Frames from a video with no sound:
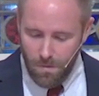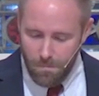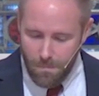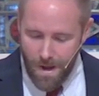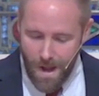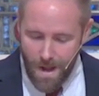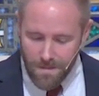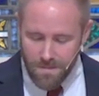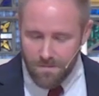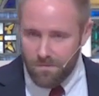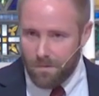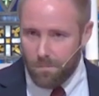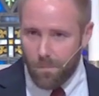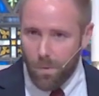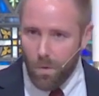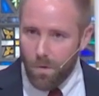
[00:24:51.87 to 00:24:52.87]
What a
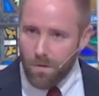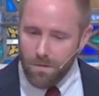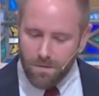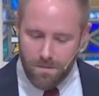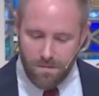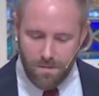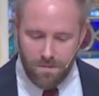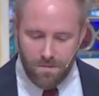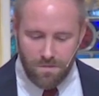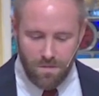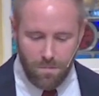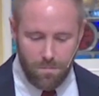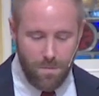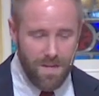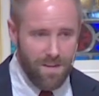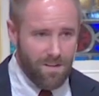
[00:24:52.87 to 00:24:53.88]
massive importance this
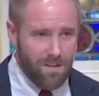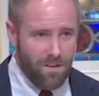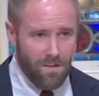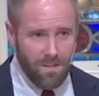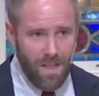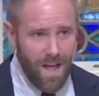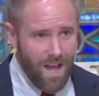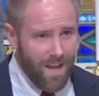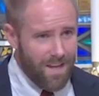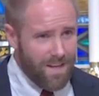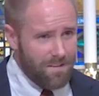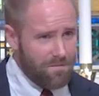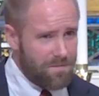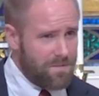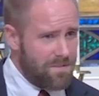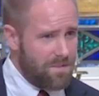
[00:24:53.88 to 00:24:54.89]
should be in our
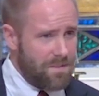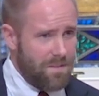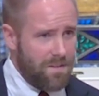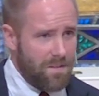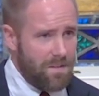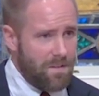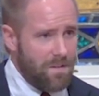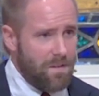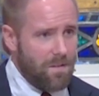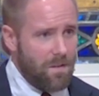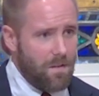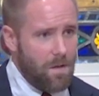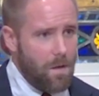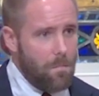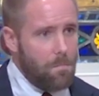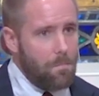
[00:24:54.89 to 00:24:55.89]
lives.
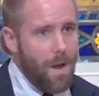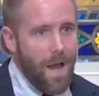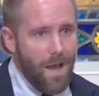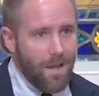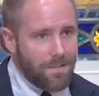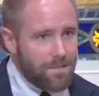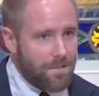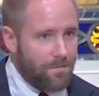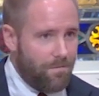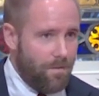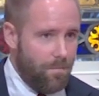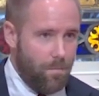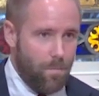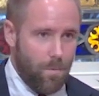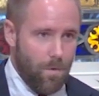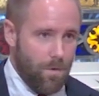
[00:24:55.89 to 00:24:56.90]

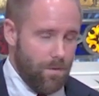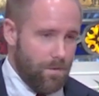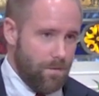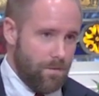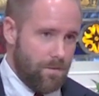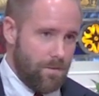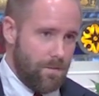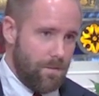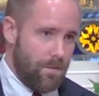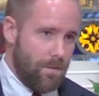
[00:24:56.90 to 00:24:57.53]
Massive importance.